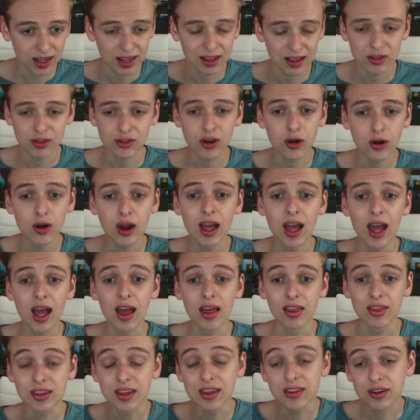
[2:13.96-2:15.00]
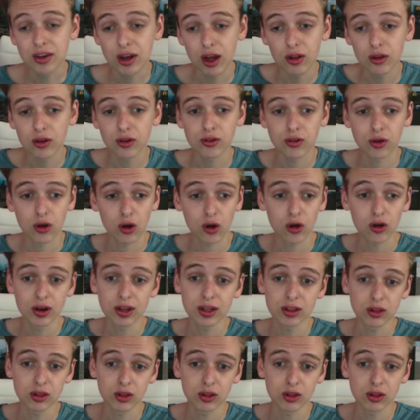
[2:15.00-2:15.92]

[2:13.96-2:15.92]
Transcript: And so these colors are already